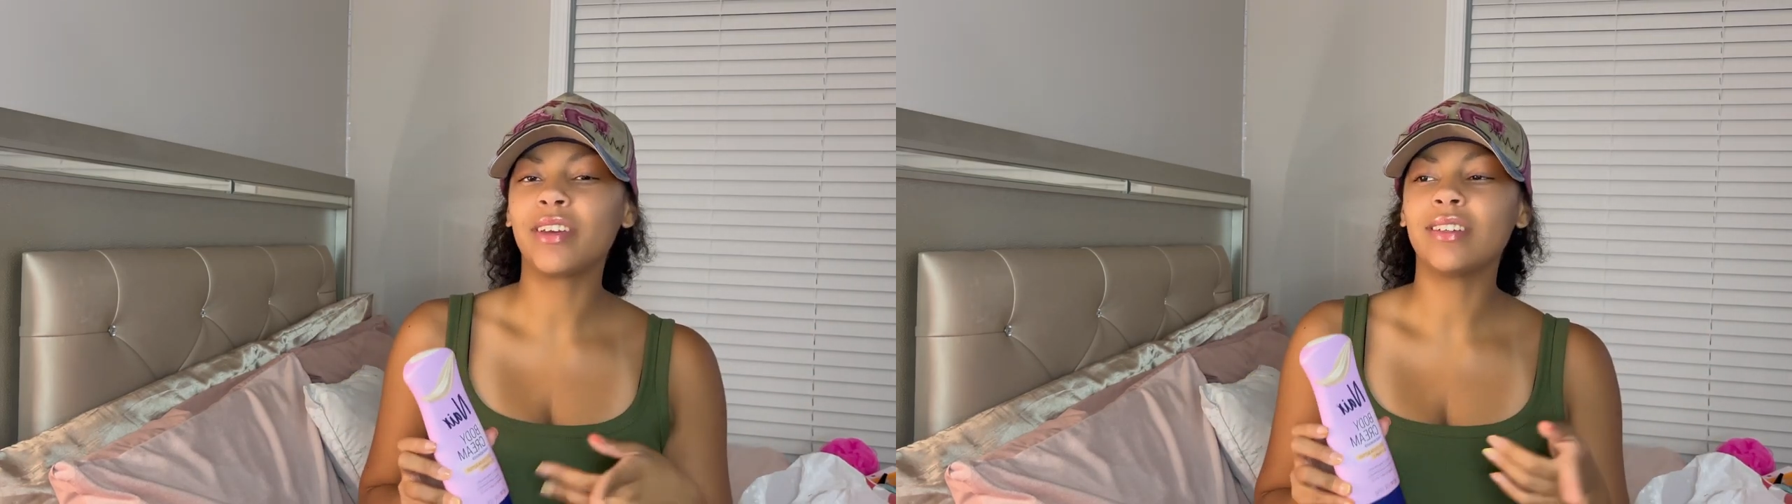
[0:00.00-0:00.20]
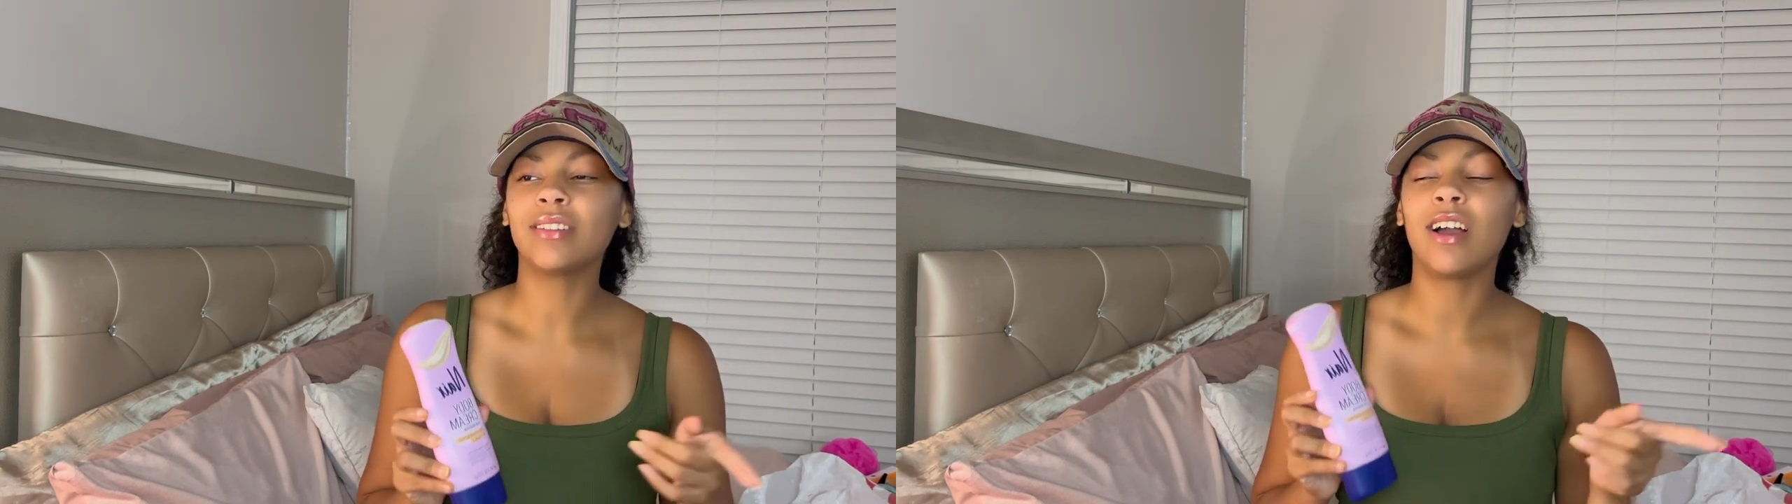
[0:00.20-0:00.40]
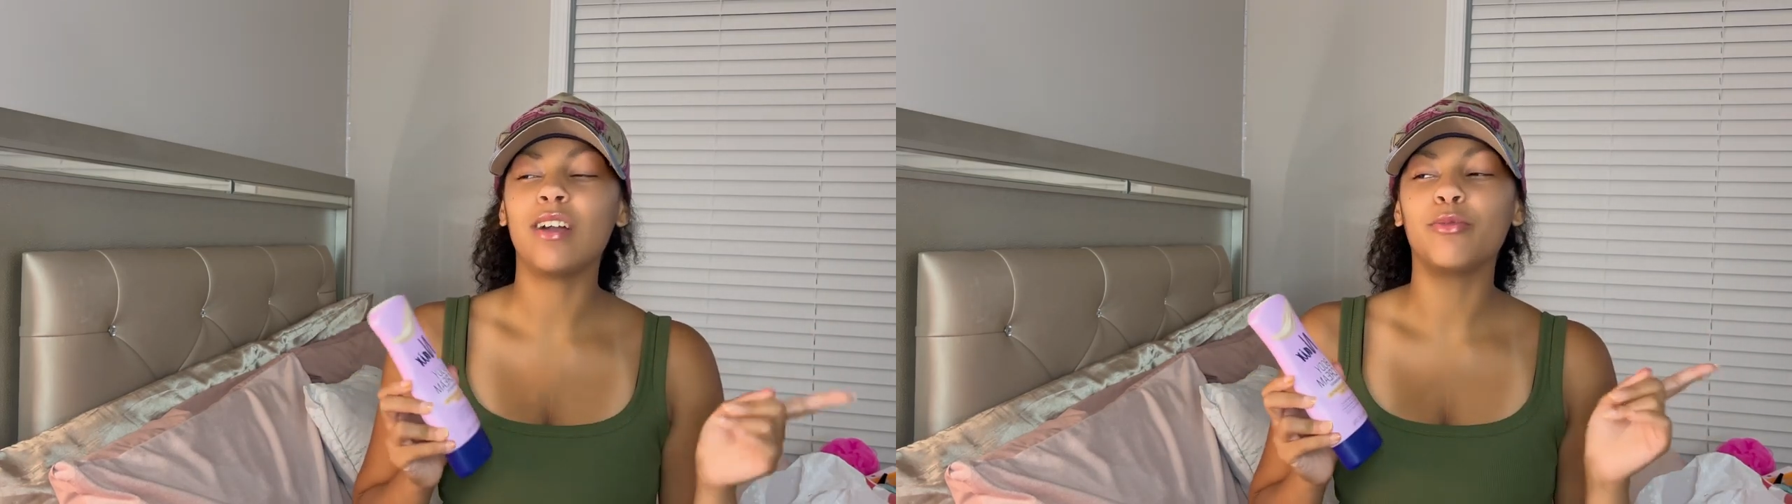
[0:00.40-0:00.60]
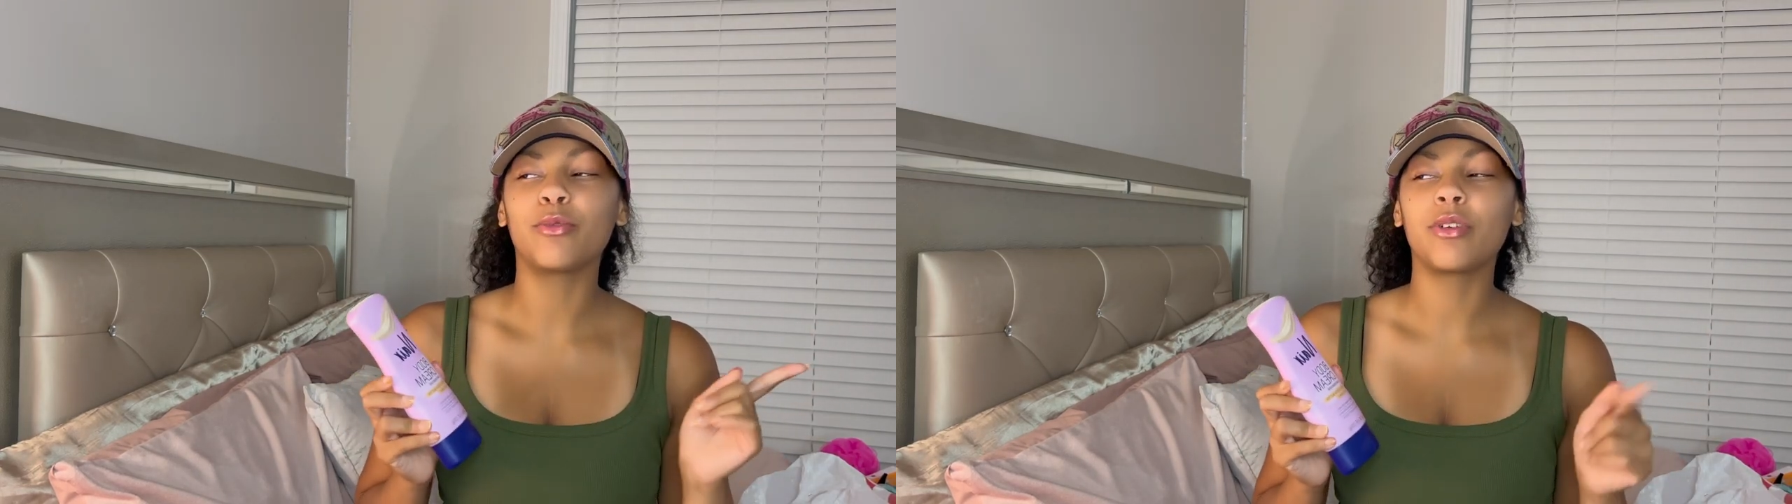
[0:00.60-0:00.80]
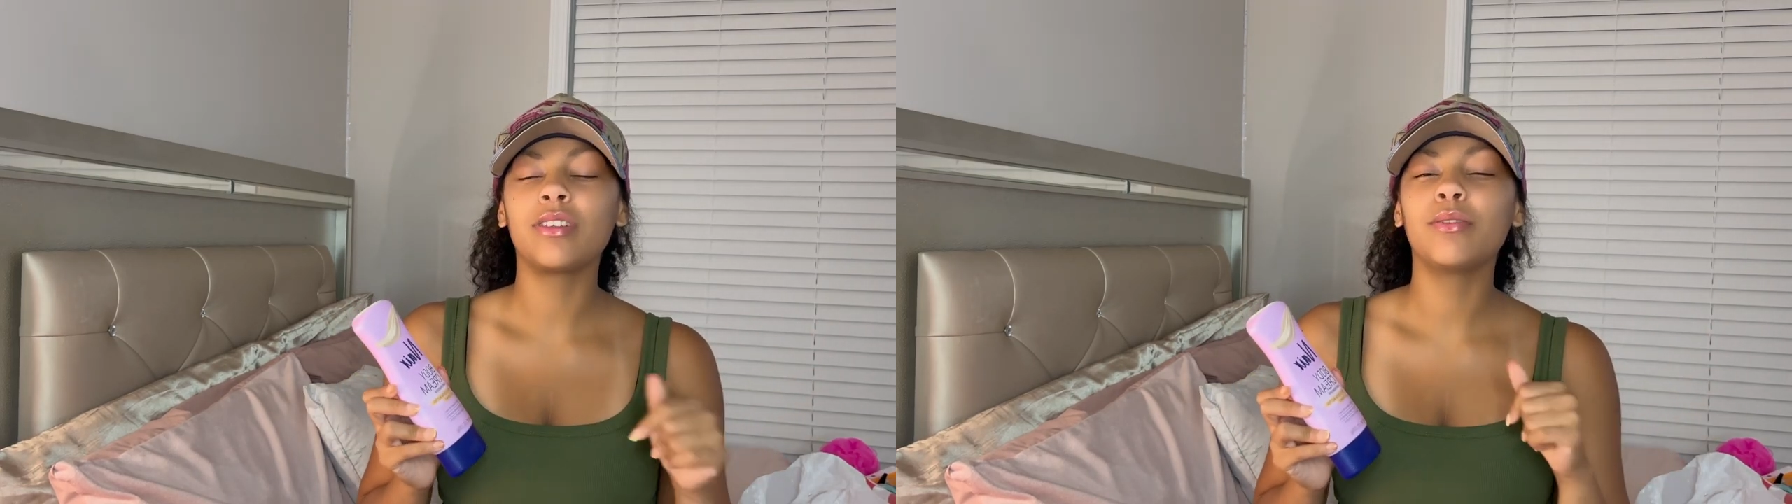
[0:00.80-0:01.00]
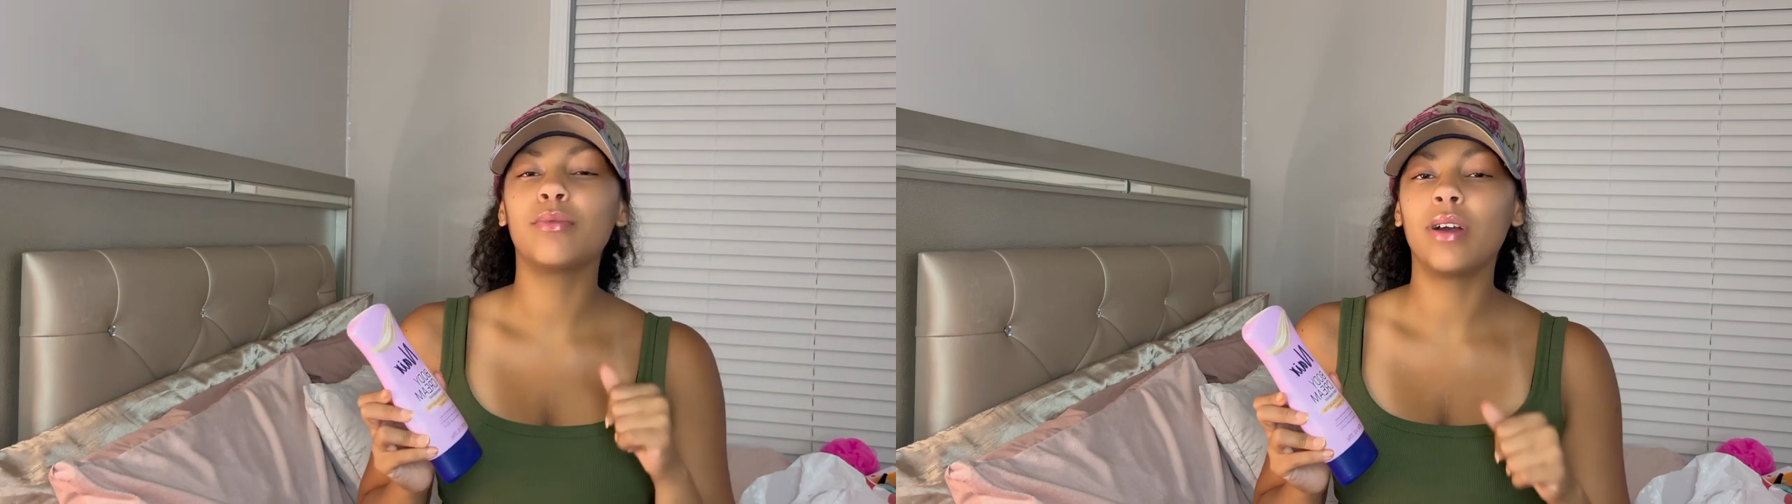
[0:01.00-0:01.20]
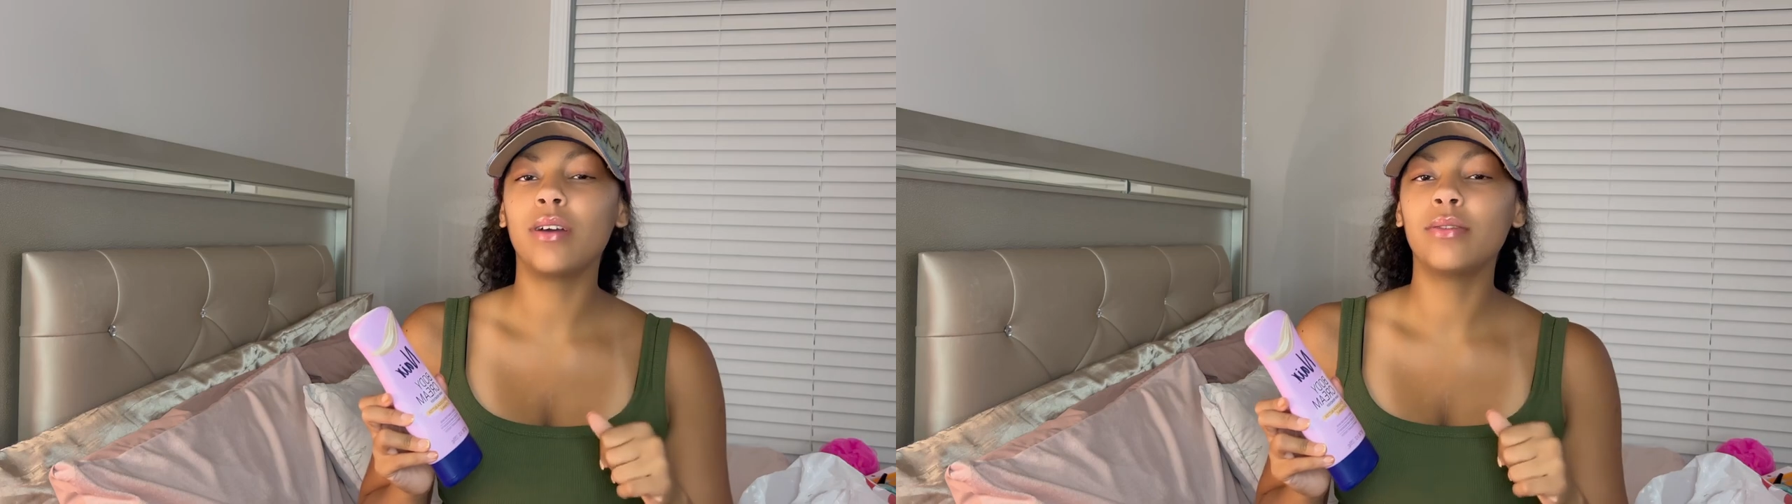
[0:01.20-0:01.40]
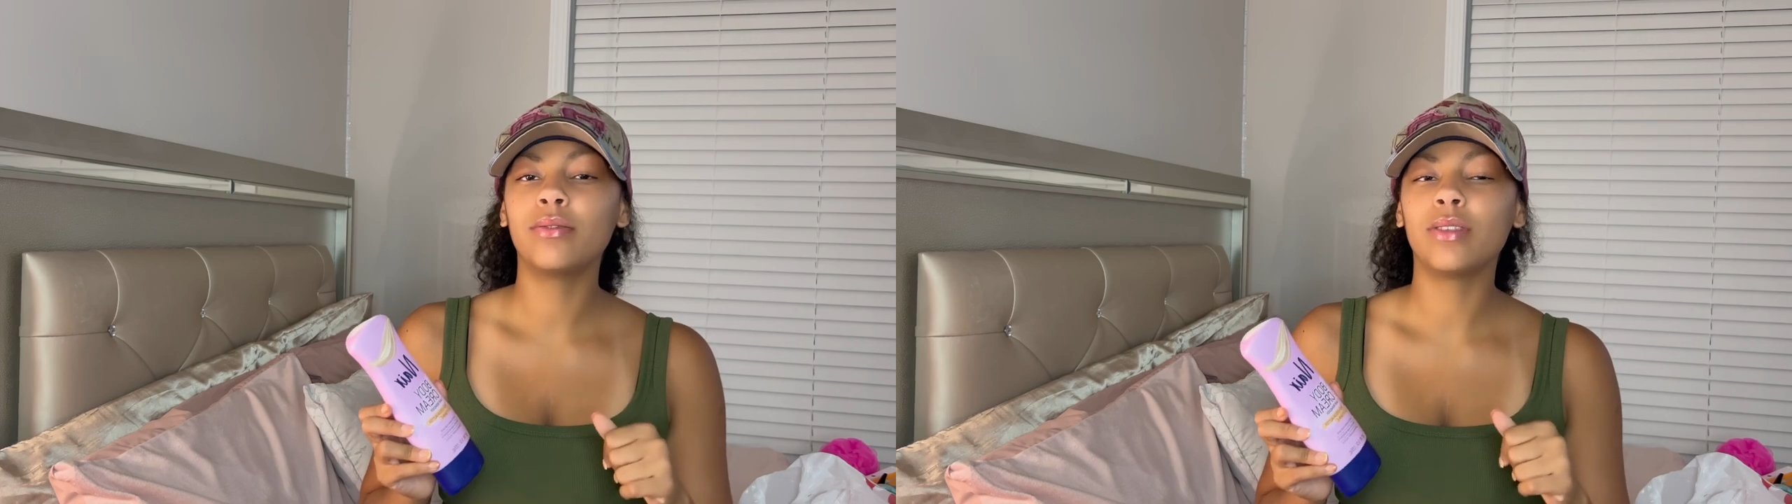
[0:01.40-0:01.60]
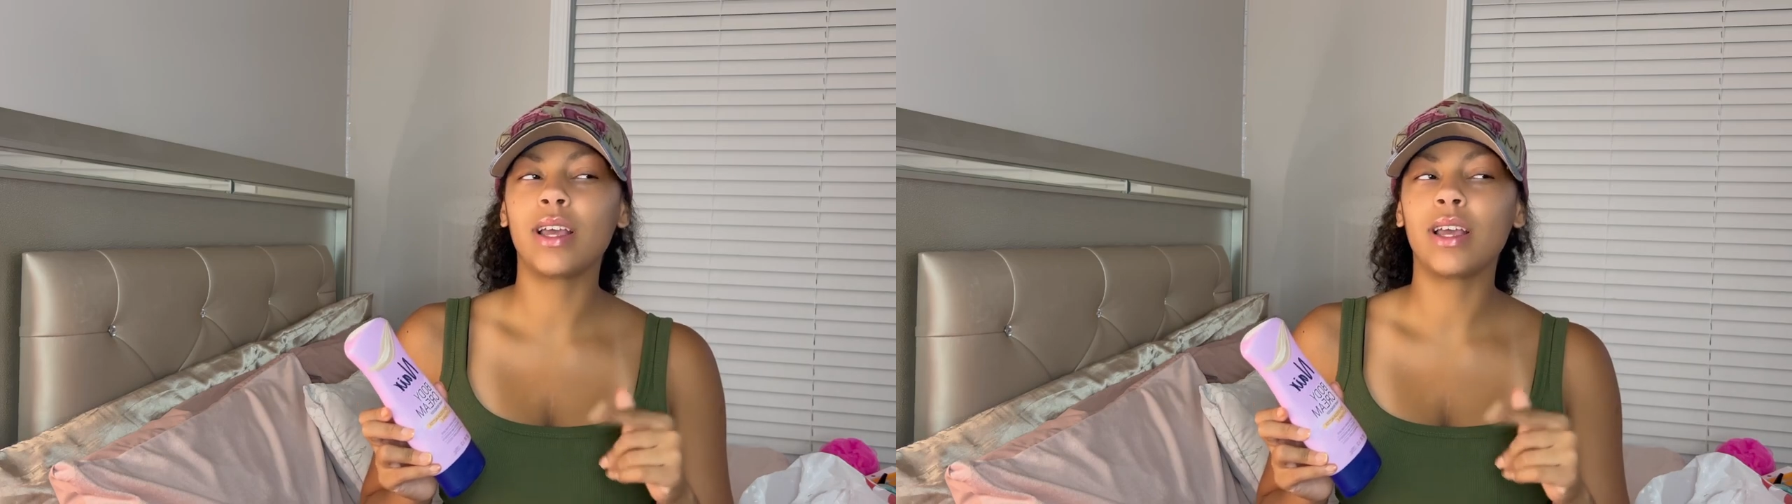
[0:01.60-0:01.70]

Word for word: because I am really rough.